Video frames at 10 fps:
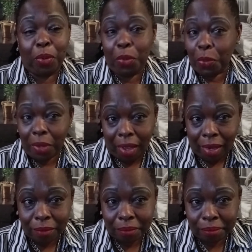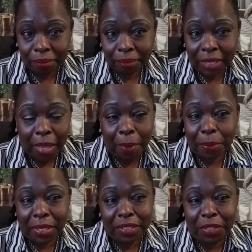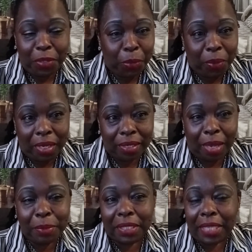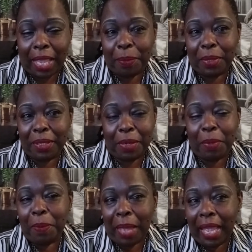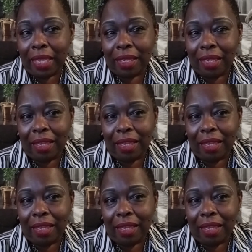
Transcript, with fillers: a whole lot. But you know what? I'm just happy to be back.